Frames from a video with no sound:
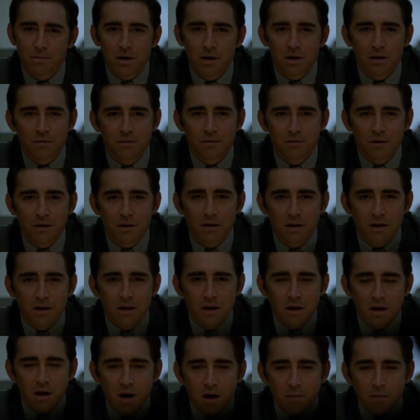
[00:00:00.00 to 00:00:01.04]
to beat.
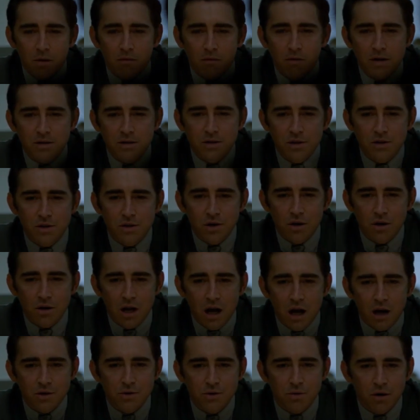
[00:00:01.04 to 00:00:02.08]
But rest assured,
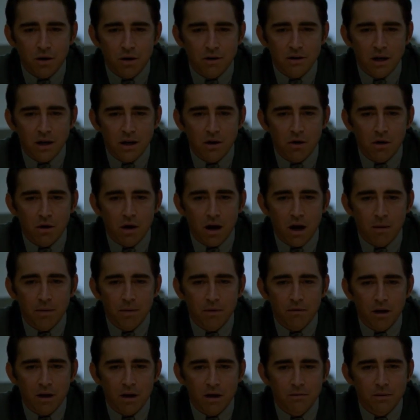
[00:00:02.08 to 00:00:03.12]
ours will contain no
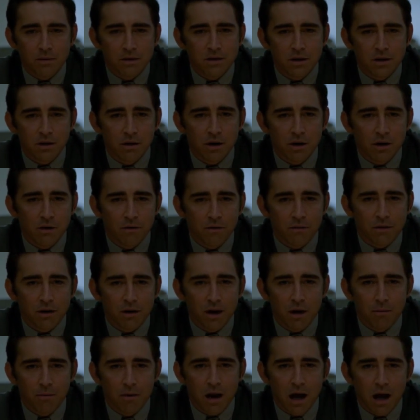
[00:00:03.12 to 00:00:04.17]
copyrighted material.
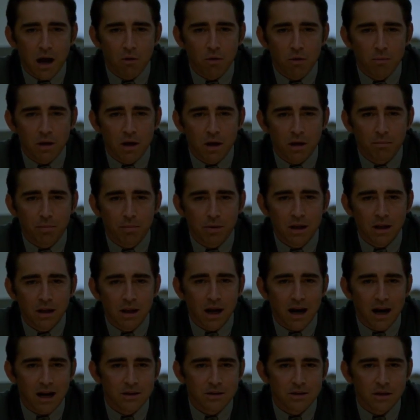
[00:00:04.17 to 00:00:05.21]
Cameron Howe will be
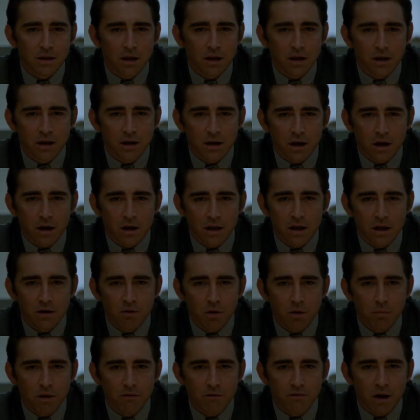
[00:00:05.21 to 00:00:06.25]
completely isolated in a clean
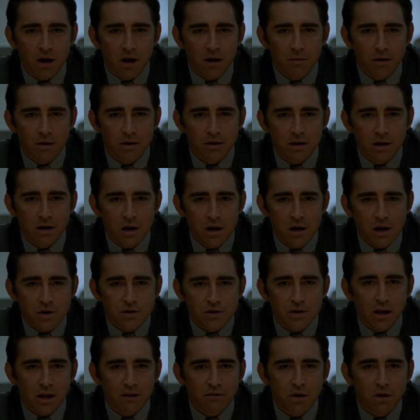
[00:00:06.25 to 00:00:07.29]
room environment.
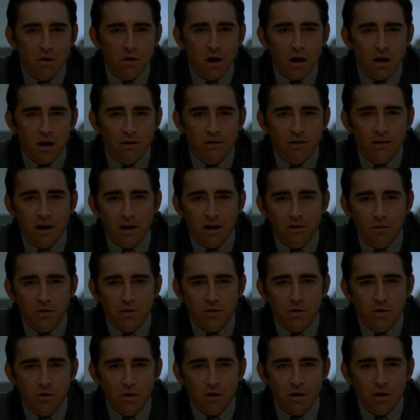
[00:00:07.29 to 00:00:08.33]
She'll have no contact
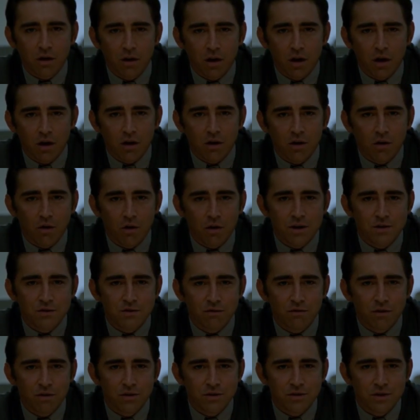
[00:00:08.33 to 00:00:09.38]
with Gordon Clark or his
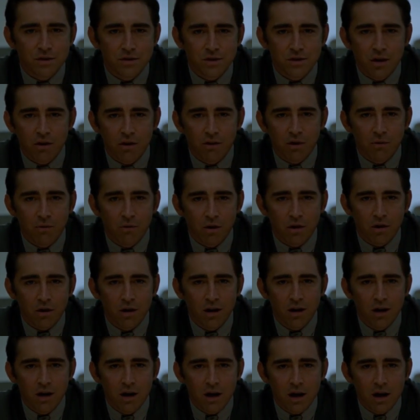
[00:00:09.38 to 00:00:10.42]
reverse engineering work.